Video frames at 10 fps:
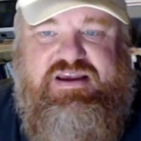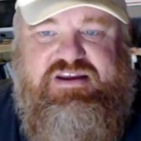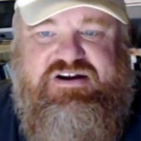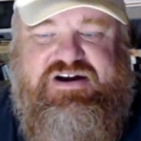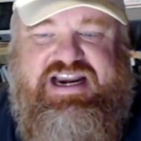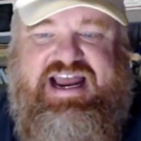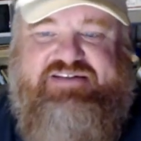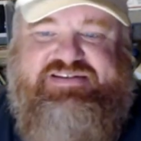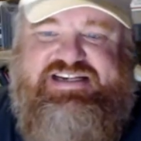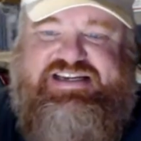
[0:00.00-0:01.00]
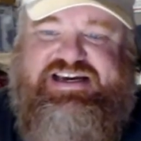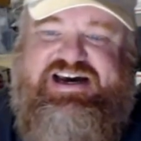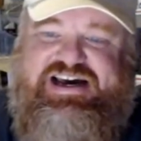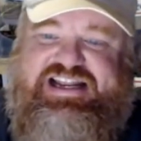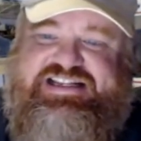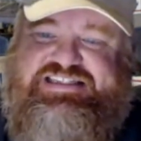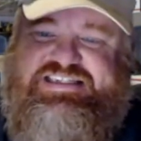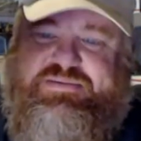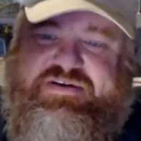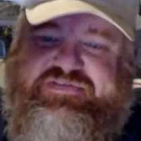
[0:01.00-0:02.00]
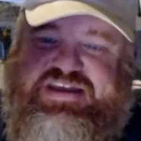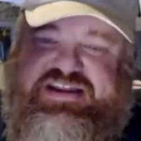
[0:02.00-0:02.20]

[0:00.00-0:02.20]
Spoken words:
You're going to have to cut some of it